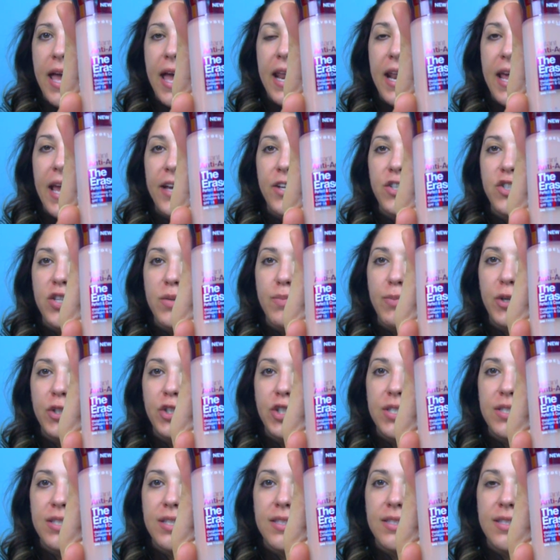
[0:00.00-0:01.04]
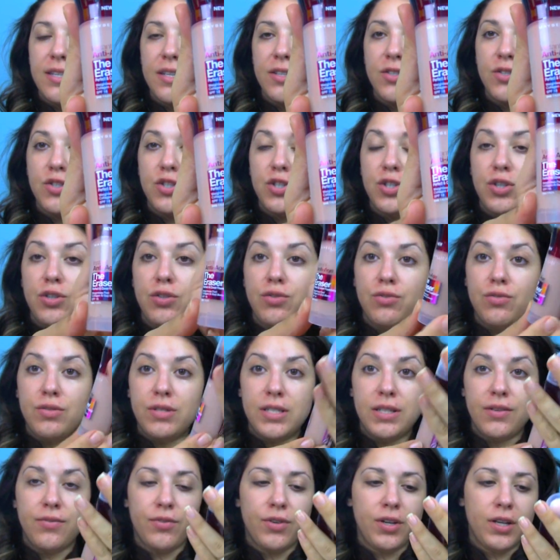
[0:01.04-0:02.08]
And I actually purchased this in two
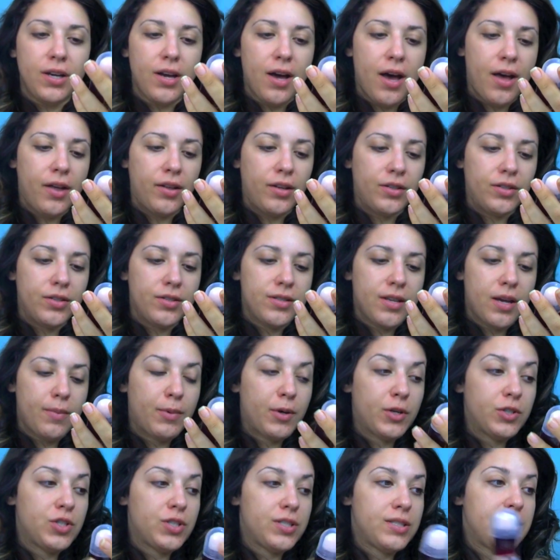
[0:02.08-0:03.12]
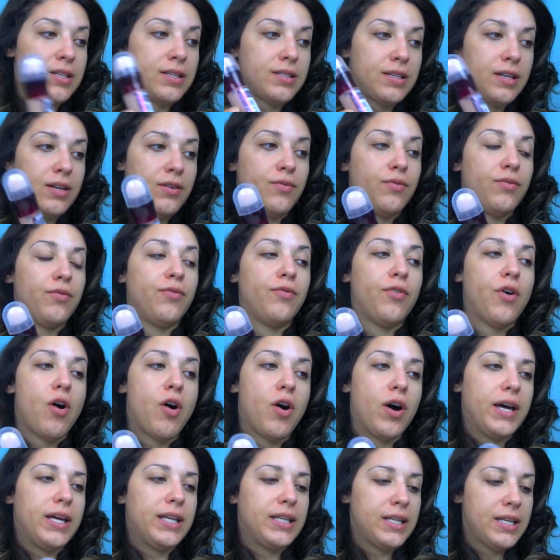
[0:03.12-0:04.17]
different colors. I purchased this in
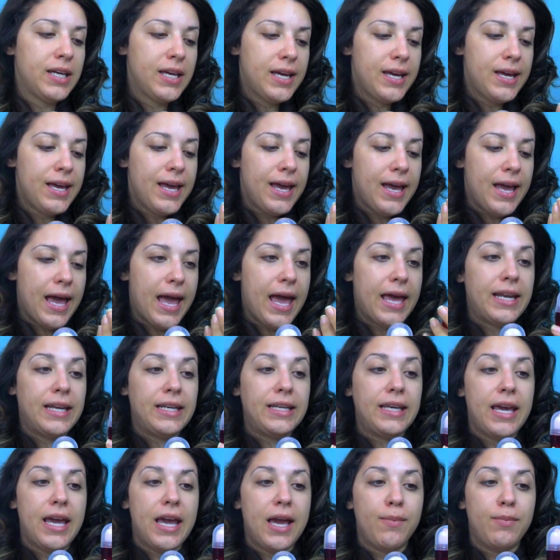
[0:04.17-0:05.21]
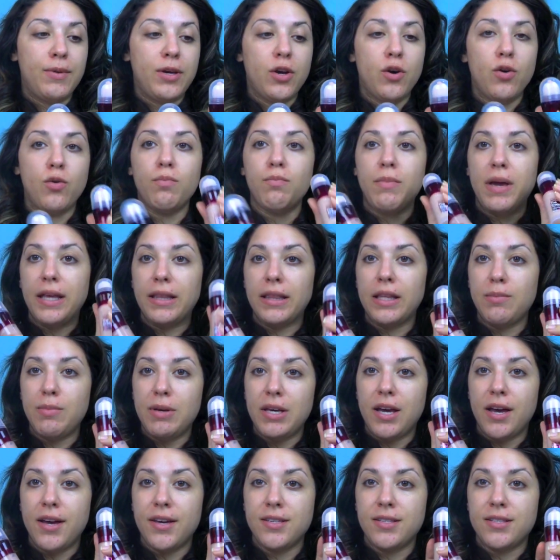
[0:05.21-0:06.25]
Fawn and in Cameo, mainly
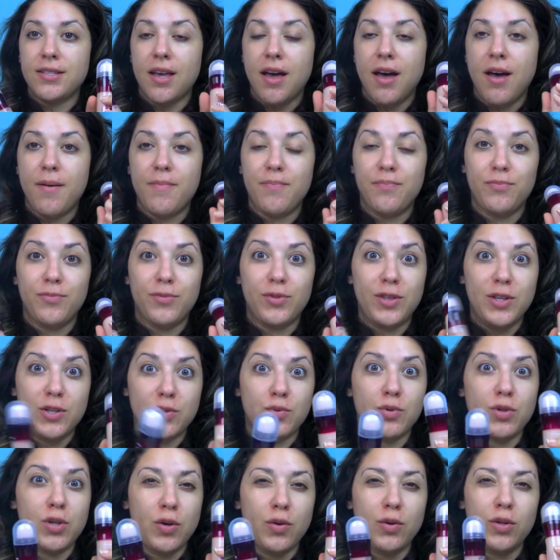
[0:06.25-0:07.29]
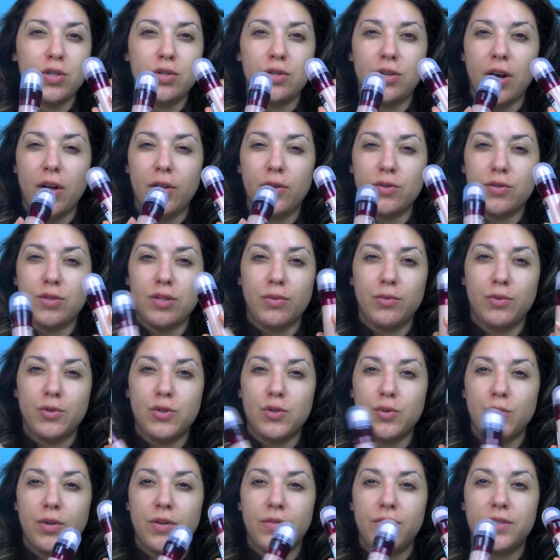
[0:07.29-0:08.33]
because these were the only two colors that were
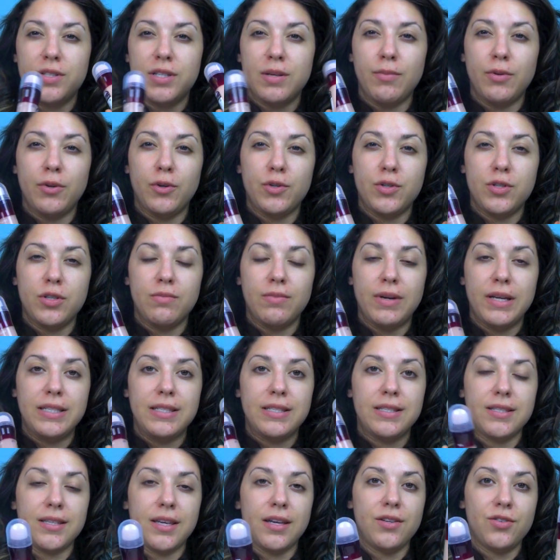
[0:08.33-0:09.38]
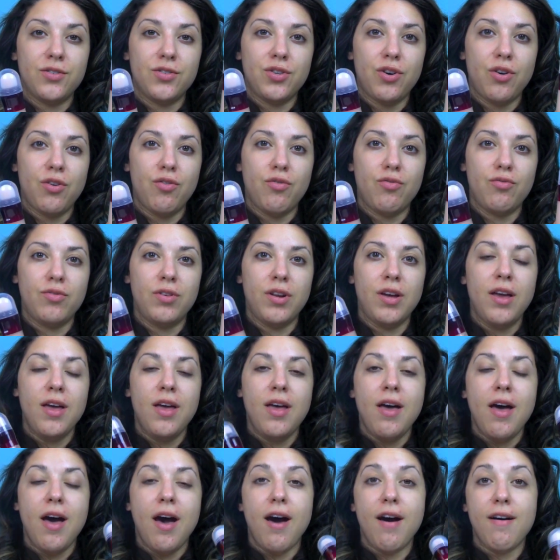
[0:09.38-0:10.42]
sort of similar to my skin tone
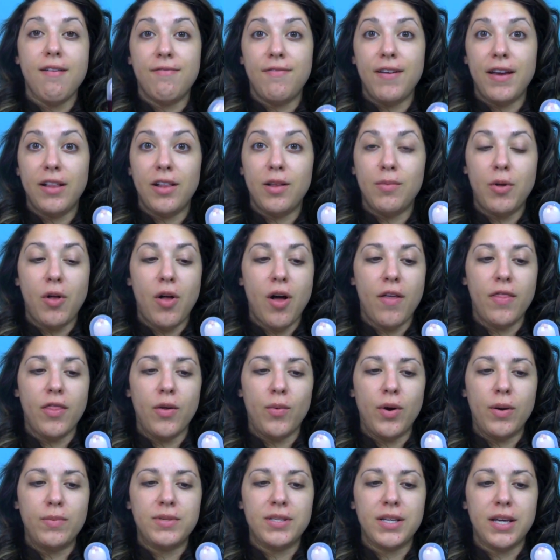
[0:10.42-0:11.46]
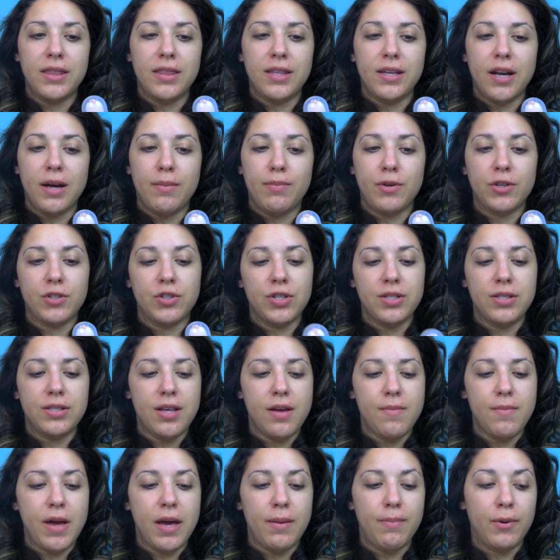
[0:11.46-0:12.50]
available on the website that I purchased
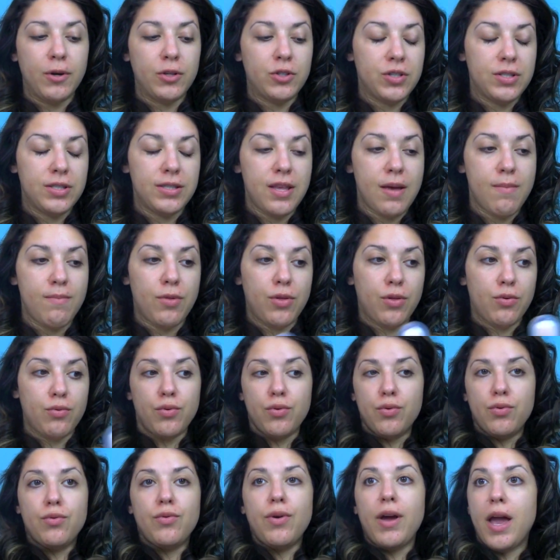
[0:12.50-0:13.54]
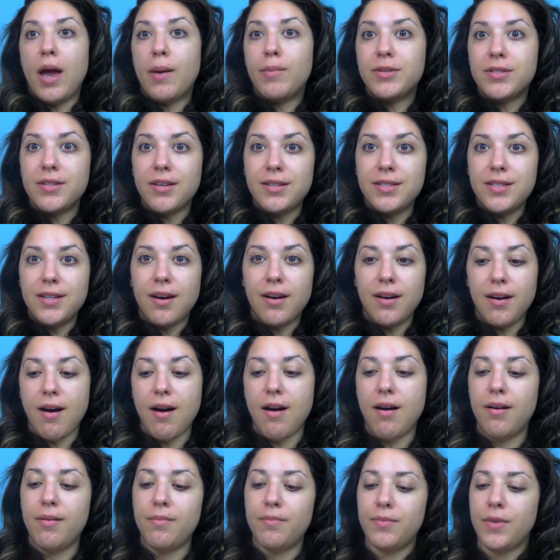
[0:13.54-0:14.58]
them. I purchased them through
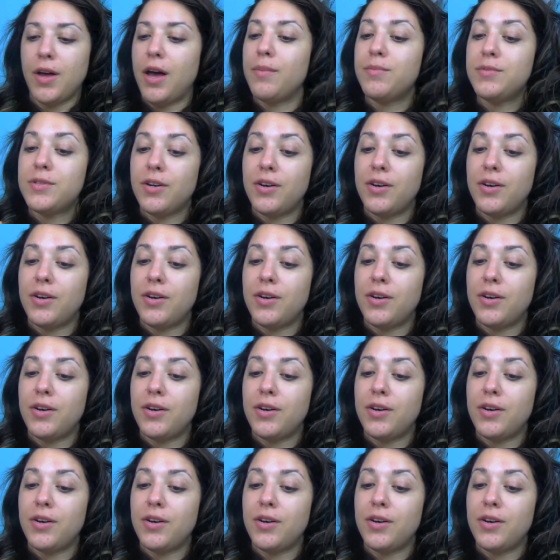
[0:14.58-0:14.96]
Amazon.co.uk.